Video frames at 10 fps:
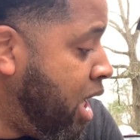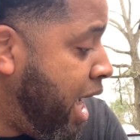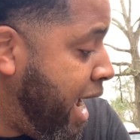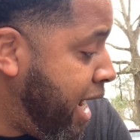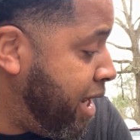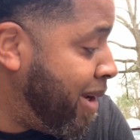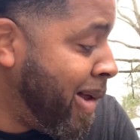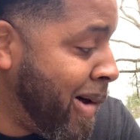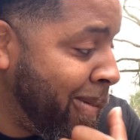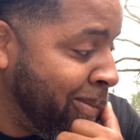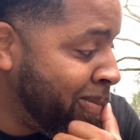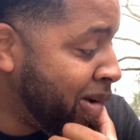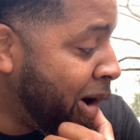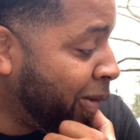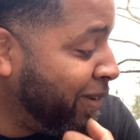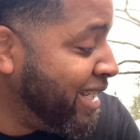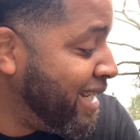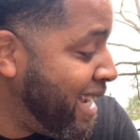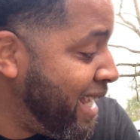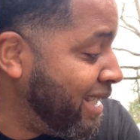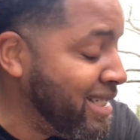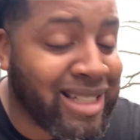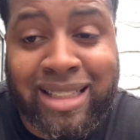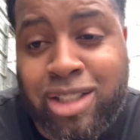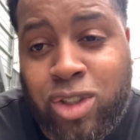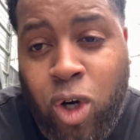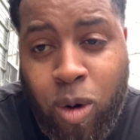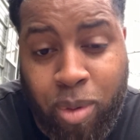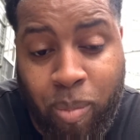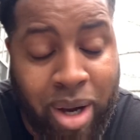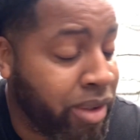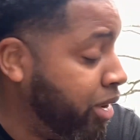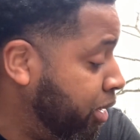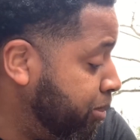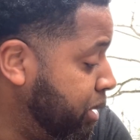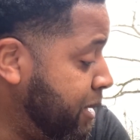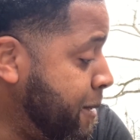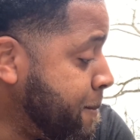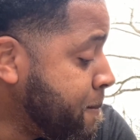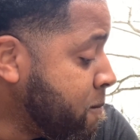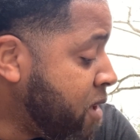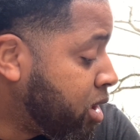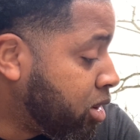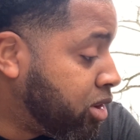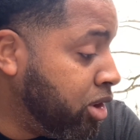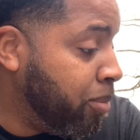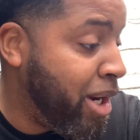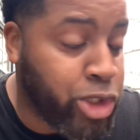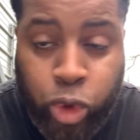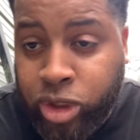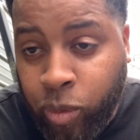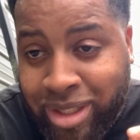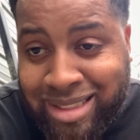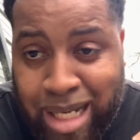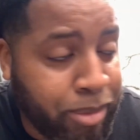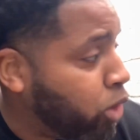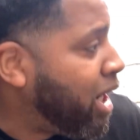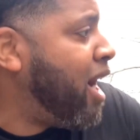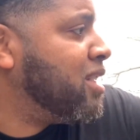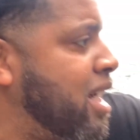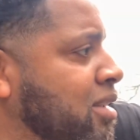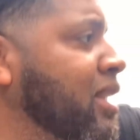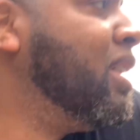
And hopefully at least get the turbo mounted up to make sure that when it's time to go to Kyle's house,